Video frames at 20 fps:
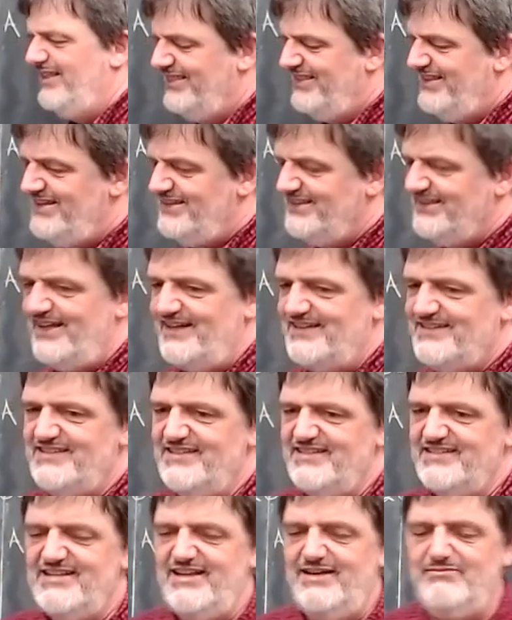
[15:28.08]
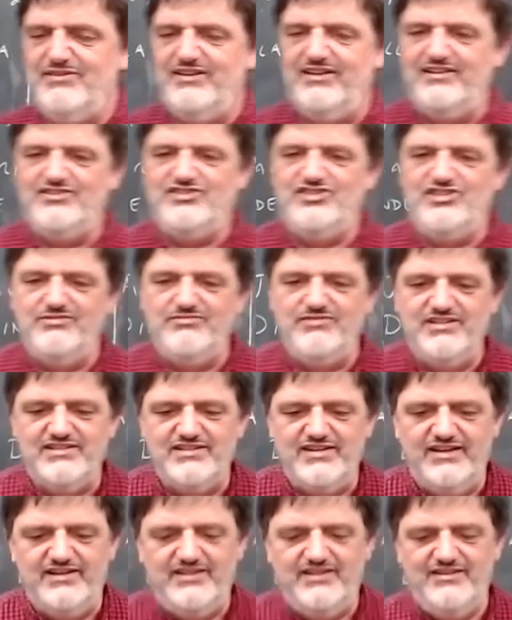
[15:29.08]
I think that's the same thing she would
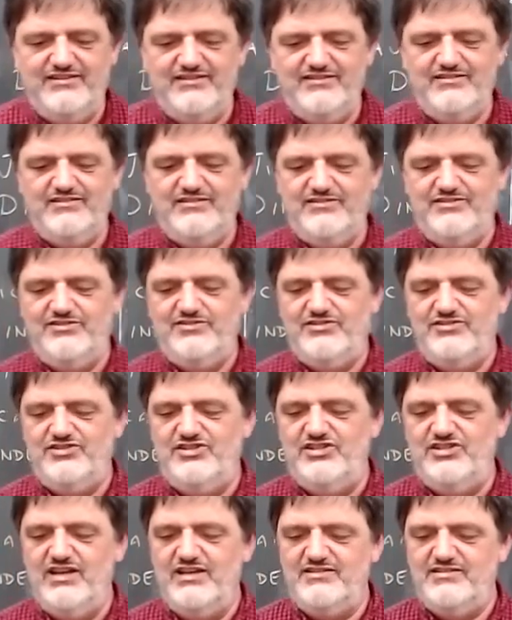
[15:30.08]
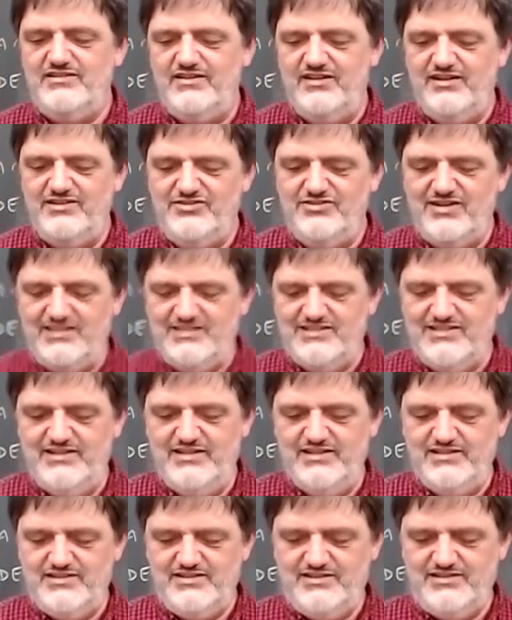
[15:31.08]
say. She doesn't address
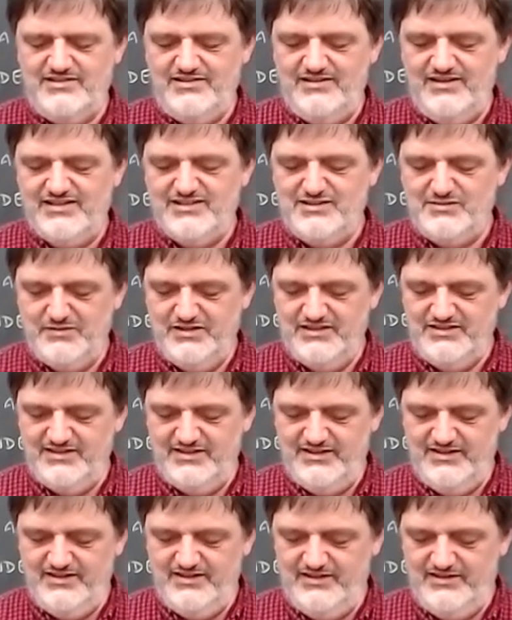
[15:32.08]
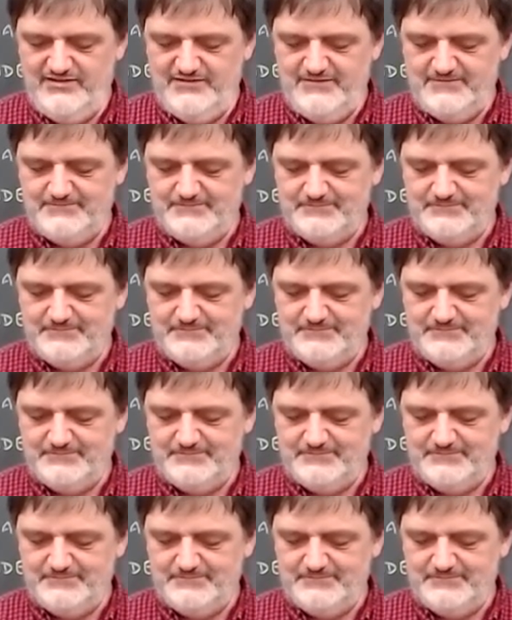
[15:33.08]
this explicitly.